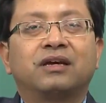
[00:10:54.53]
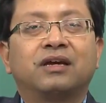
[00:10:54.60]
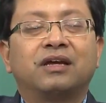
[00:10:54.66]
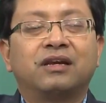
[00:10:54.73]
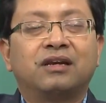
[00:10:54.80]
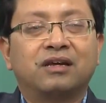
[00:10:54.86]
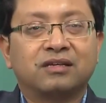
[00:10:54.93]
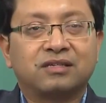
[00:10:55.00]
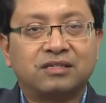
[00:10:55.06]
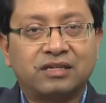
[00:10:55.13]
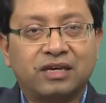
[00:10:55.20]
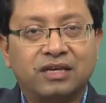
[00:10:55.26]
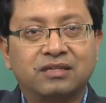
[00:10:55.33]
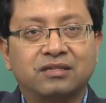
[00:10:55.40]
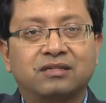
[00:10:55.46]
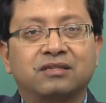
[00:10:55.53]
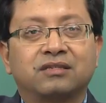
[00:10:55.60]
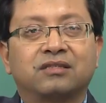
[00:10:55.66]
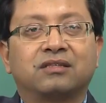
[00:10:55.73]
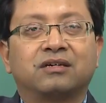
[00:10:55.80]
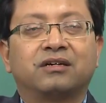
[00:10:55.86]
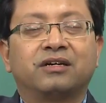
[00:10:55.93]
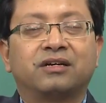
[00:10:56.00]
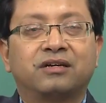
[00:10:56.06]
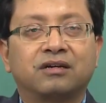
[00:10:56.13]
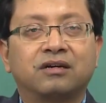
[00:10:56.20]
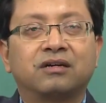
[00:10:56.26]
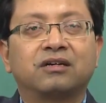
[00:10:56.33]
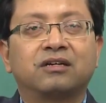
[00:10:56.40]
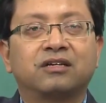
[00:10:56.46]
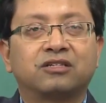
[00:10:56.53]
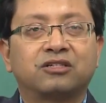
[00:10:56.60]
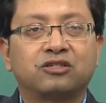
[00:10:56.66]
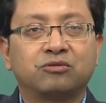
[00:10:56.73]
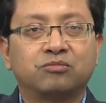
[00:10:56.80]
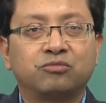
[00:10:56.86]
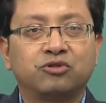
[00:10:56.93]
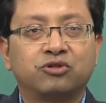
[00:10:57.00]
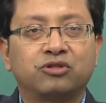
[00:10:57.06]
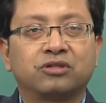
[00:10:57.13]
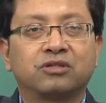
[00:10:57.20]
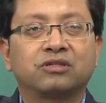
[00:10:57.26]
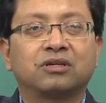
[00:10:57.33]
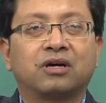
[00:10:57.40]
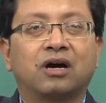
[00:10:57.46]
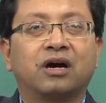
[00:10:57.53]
in a sense the return distributions